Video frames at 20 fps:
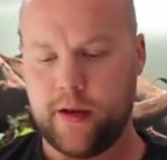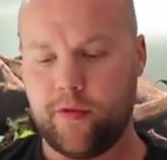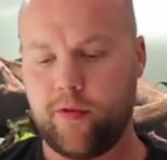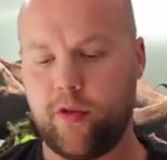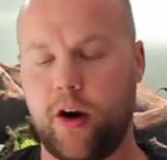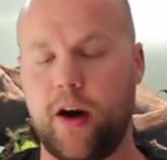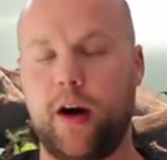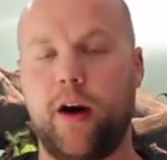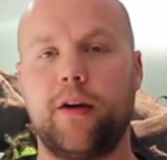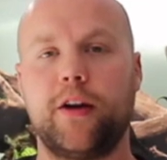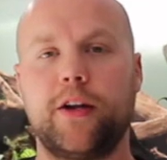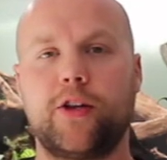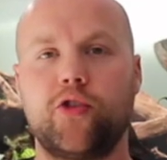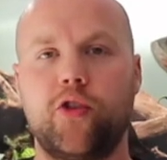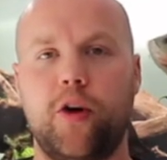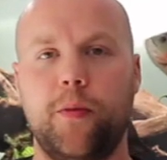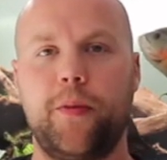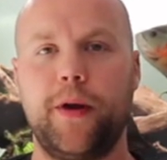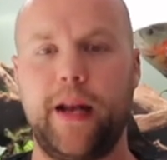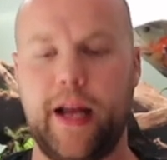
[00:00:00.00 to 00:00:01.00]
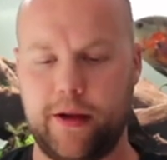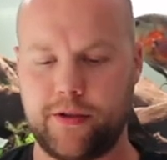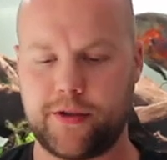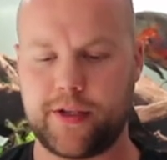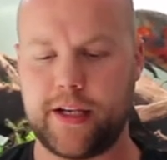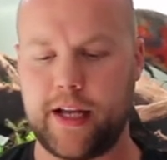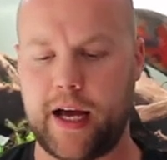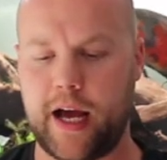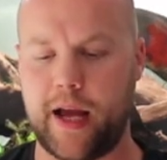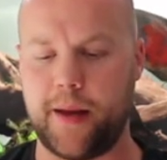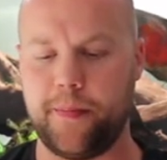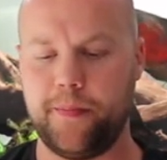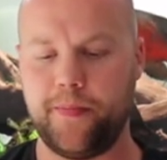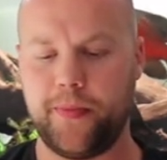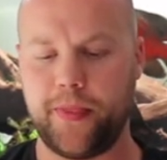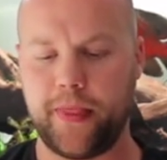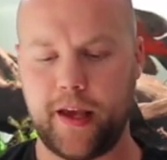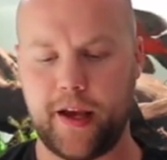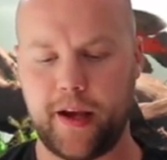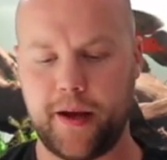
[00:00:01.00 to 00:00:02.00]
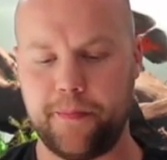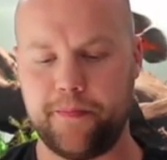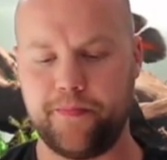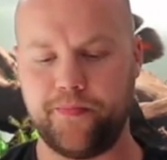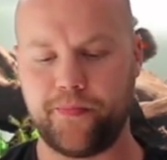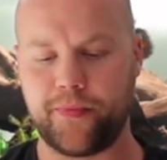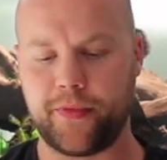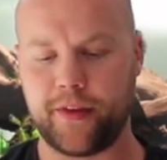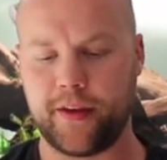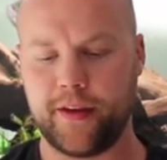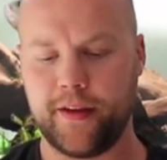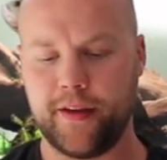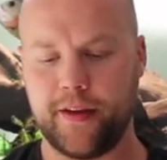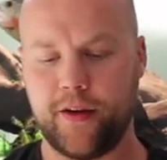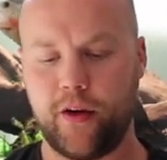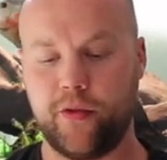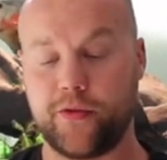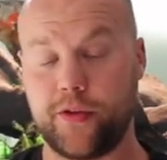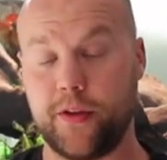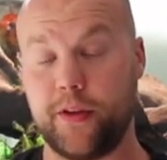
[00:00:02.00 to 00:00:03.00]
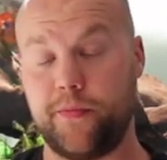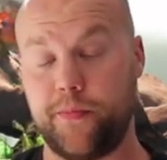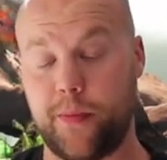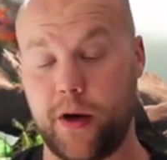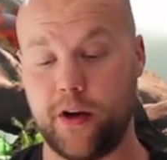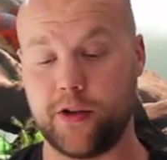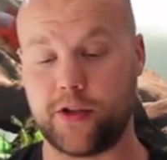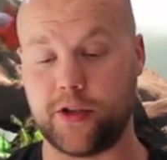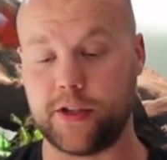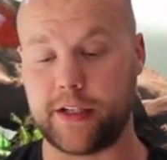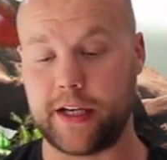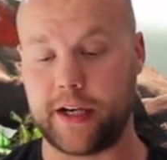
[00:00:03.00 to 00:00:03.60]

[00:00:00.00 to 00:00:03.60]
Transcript: Right, I'm going to try and pronounce the name of the birches.